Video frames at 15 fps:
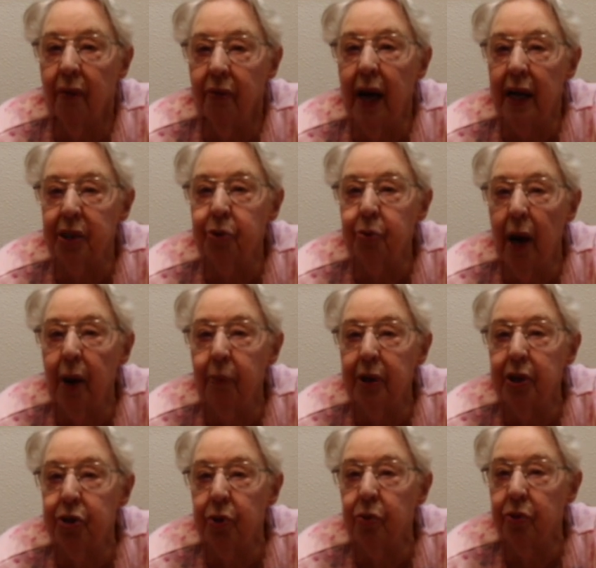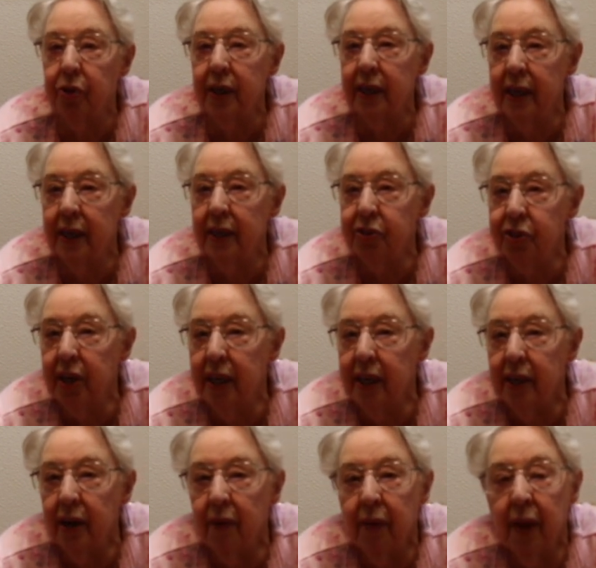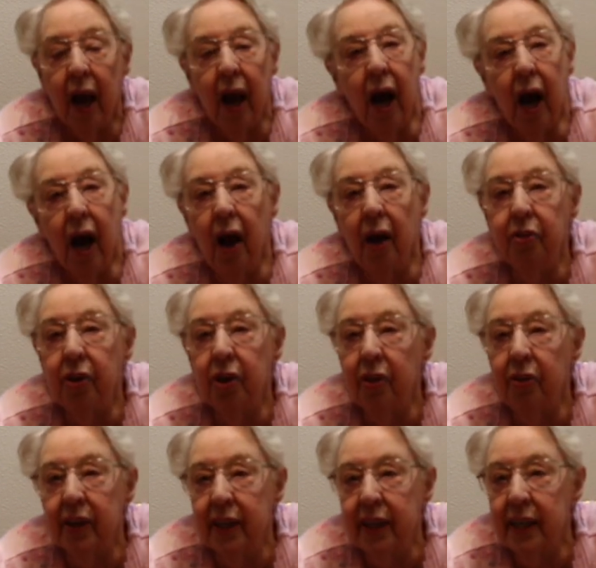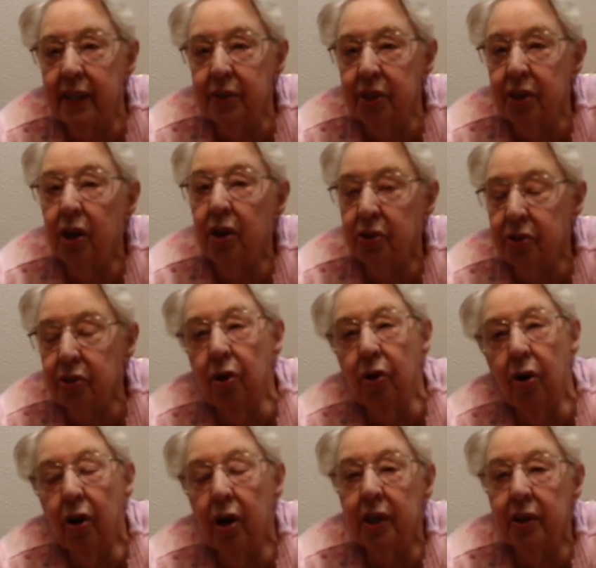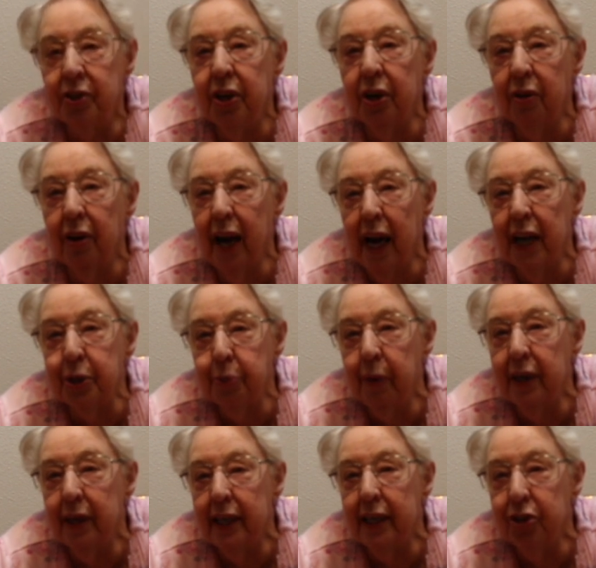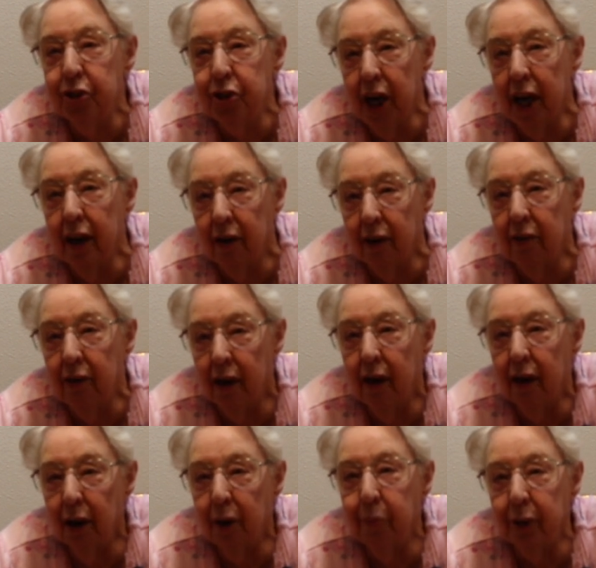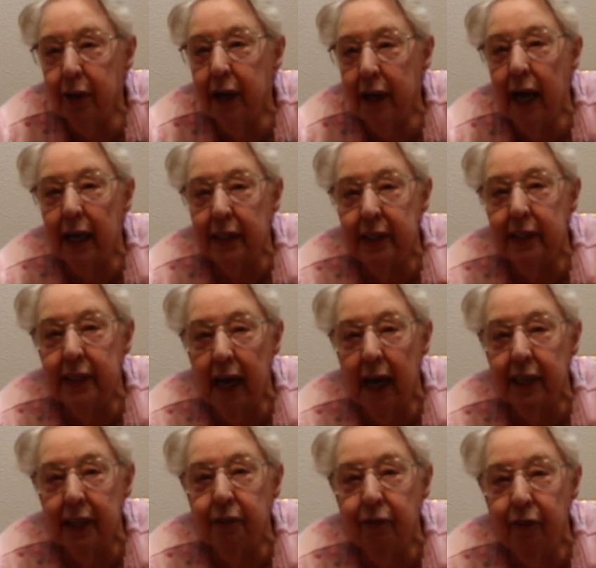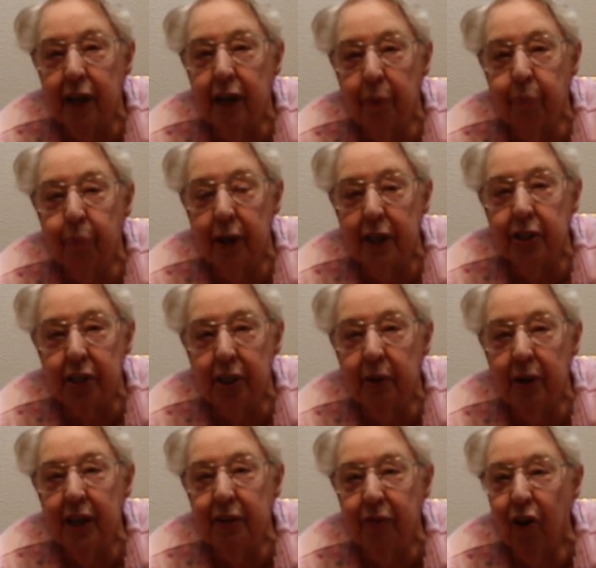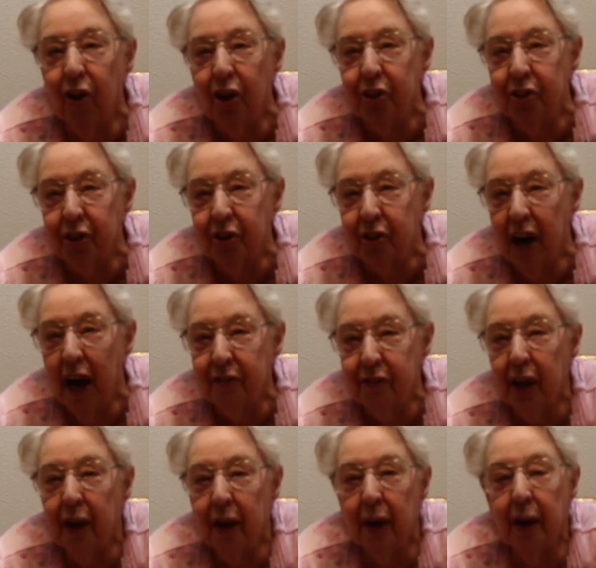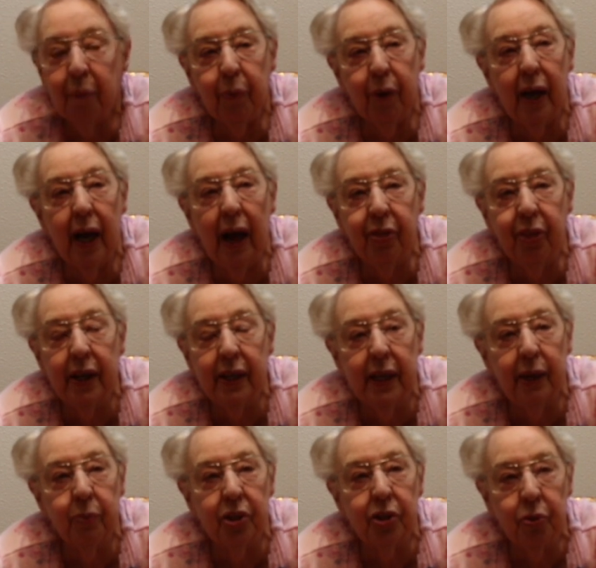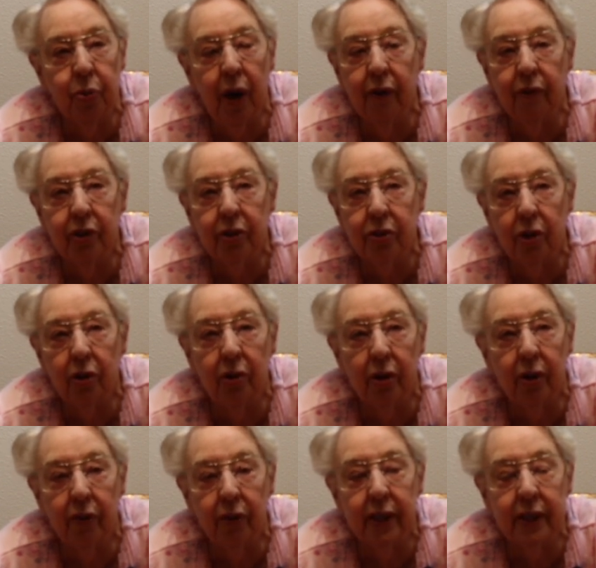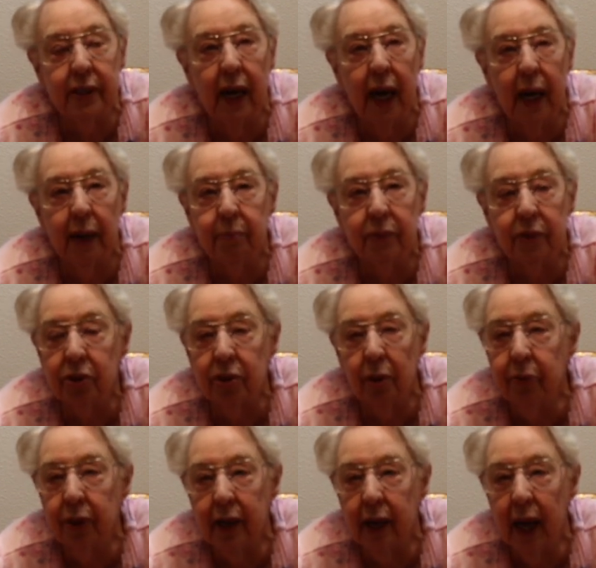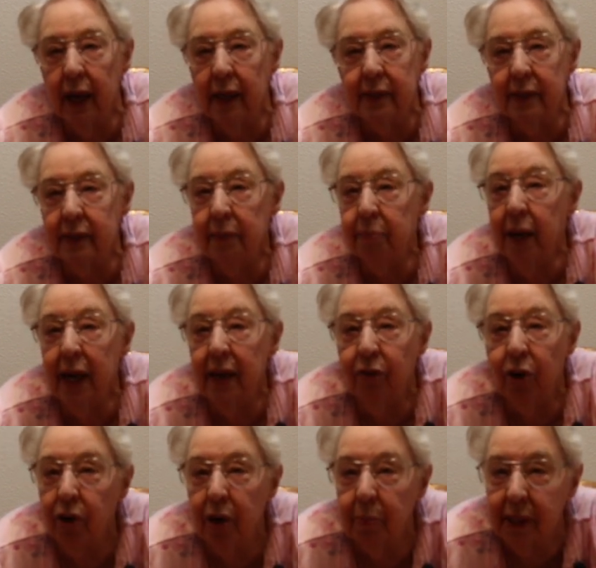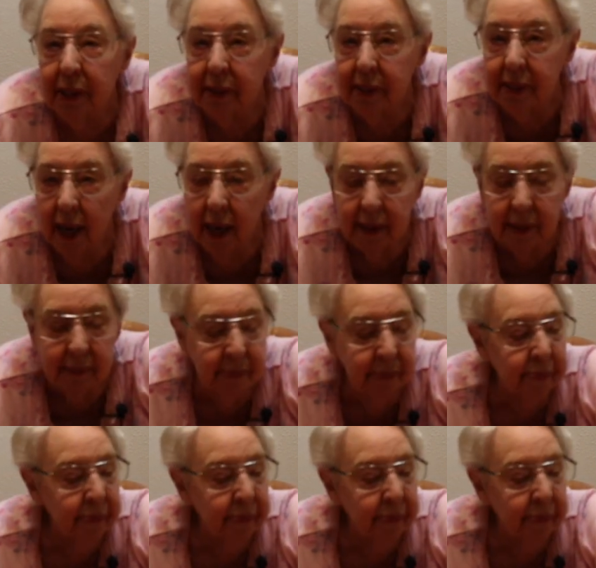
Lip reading: That's why we took the kids in. And the kids, so Terry has been in jail, but he hasn't had his fingerprints and his photographs. But I think he was 12 years old at the time, something like, may have only been 10.